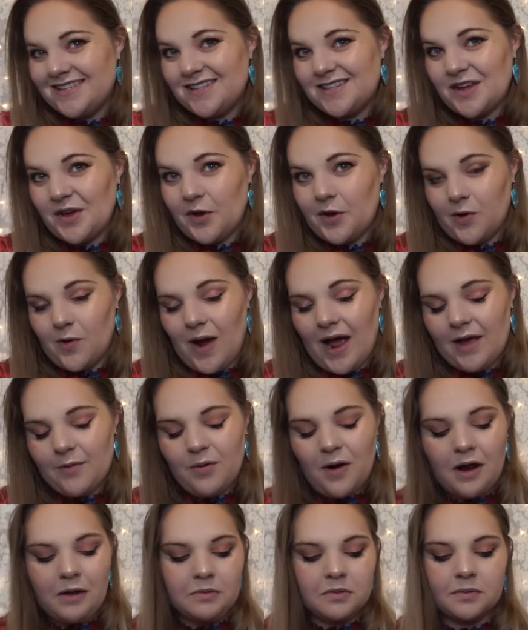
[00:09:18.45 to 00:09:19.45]
So I
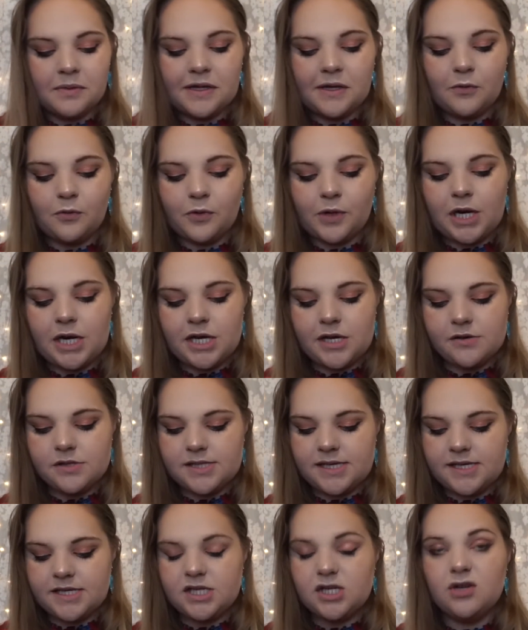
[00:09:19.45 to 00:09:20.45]
probably wouldn't use
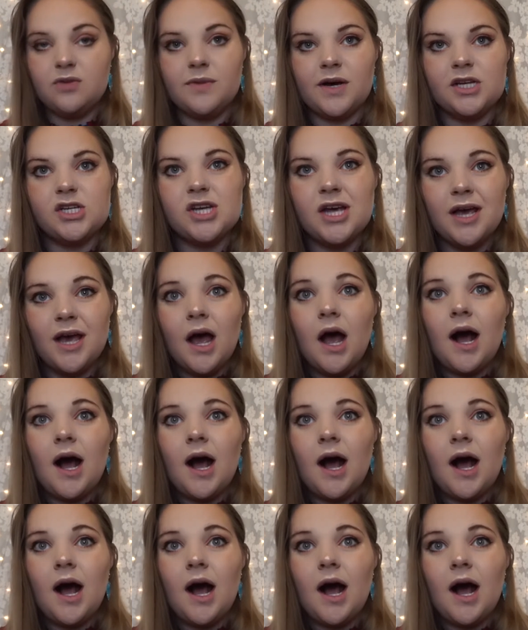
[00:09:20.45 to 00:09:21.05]
these too much.